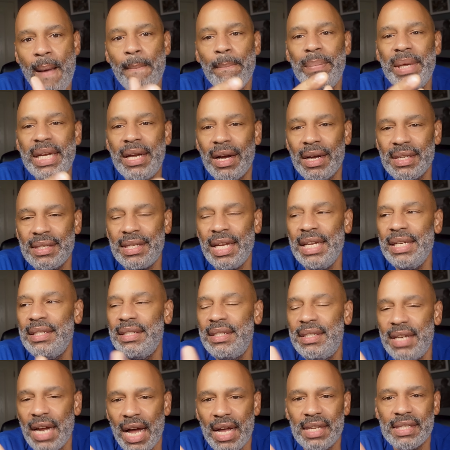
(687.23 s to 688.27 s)
because he
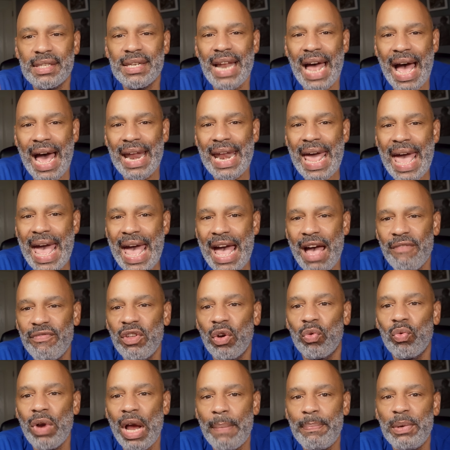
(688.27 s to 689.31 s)
does not have the
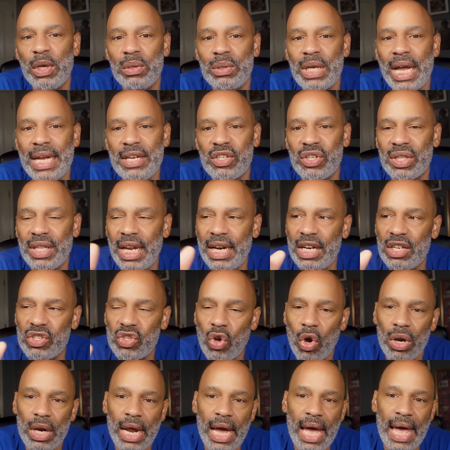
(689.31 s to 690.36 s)
reputation that is
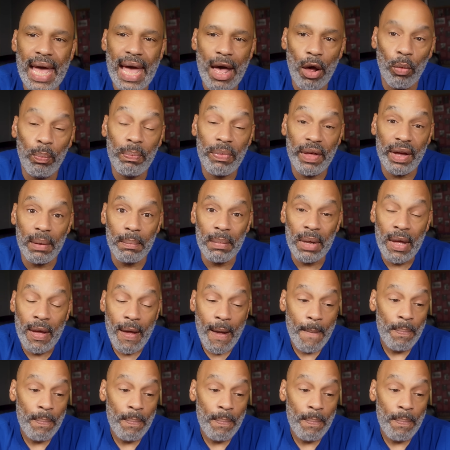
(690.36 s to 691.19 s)
going to help them.